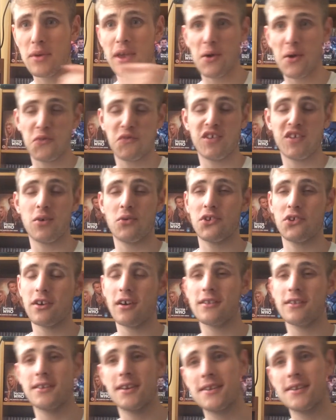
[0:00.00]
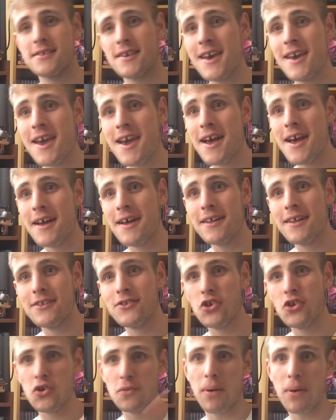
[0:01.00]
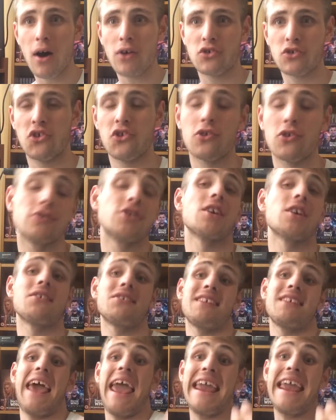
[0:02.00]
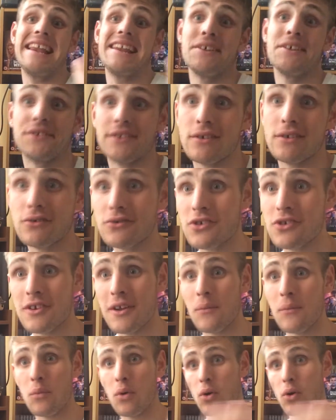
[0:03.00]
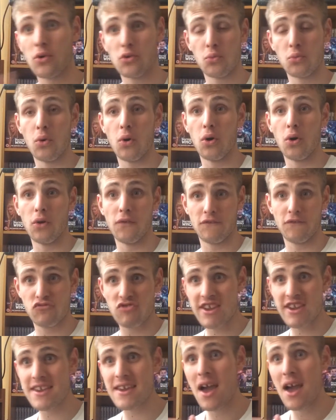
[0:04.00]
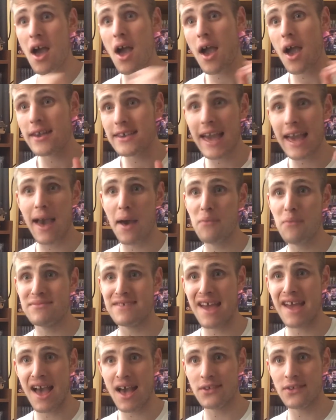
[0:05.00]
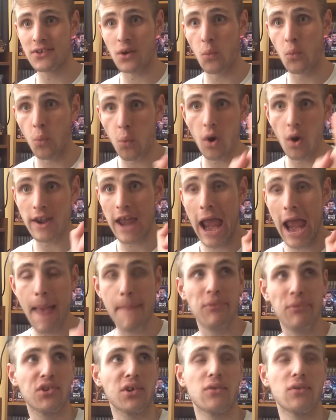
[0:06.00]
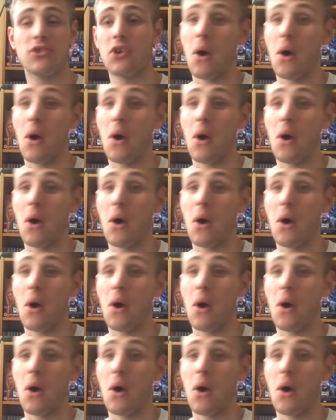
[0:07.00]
we get this video started. Two parts such as Aliens in London and World War 3 count as one episode.